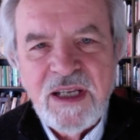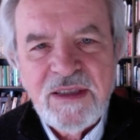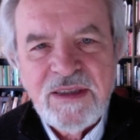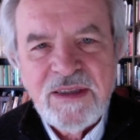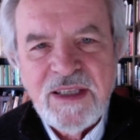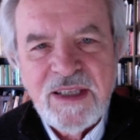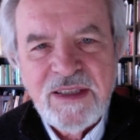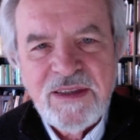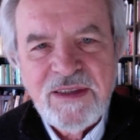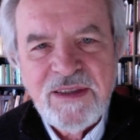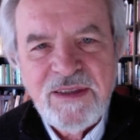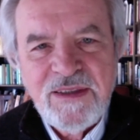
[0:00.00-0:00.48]

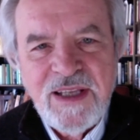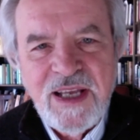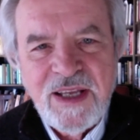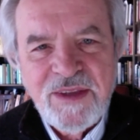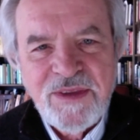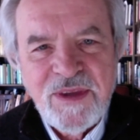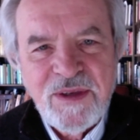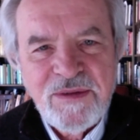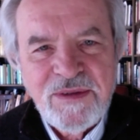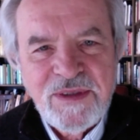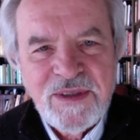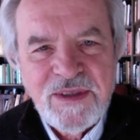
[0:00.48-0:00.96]

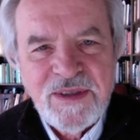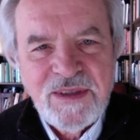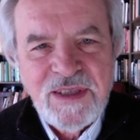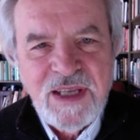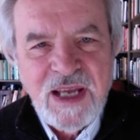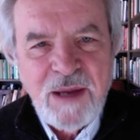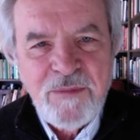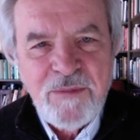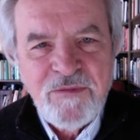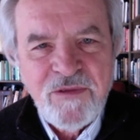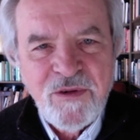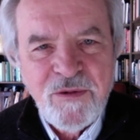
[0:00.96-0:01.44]
the
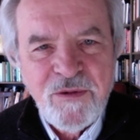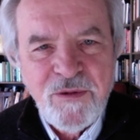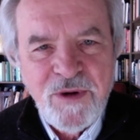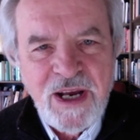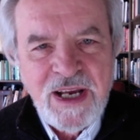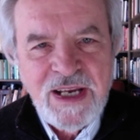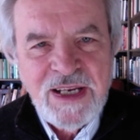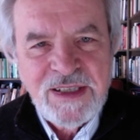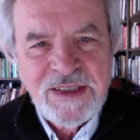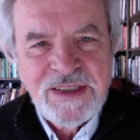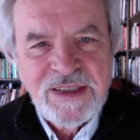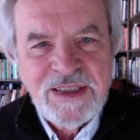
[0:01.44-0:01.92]
top
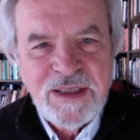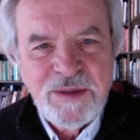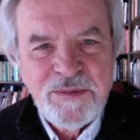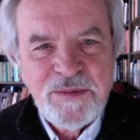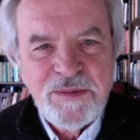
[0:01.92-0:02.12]
variety,